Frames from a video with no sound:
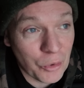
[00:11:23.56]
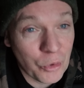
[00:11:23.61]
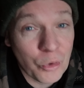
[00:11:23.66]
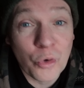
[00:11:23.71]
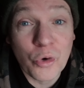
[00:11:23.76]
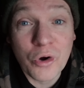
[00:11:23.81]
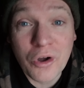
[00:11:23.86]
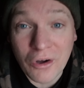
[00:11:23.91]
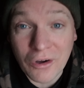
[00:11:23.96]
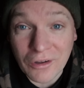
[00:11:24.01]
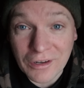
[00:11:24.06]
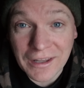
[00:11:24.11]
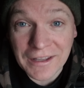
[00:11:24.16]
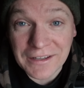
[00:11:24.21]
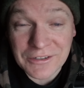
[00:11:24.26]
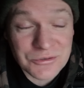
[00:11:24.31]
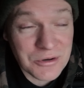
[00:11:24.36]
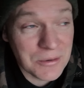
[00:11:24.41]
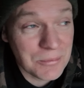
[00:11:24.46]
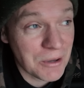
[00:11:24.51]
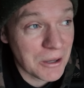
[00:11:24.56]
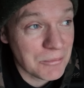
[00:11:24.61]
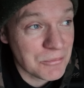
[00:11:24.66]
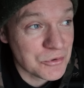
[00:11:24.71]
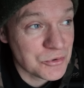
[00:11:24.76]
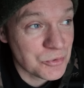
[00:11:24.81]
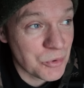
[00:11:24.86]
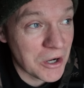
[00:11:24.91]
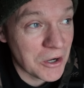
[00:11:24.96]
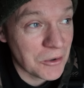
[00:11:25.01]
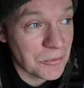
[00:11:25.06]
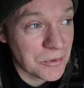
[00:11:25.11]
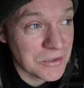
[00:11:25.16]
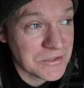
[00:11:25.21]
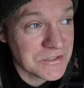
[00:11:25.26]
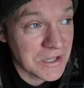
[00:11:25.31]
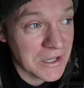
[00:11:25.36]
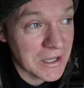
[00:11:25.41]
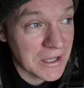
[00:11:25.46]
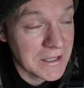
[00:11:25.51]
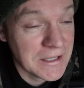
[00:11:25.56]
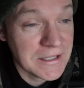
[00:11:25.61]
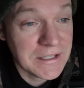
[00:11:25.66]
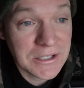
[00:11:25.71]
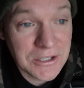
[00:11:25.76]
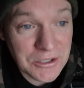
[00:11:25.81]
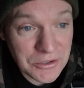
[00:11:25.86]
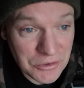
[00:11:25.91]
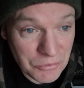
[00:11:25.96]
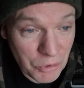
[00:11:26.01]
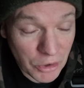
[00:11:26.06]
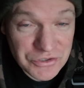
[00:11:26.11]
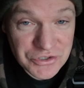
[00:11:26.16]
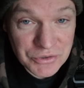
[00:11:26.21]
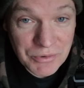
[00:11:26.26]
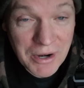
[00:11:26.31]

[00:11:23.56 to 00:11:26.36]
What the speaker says: Hawcott Lake trip up as well. But the rods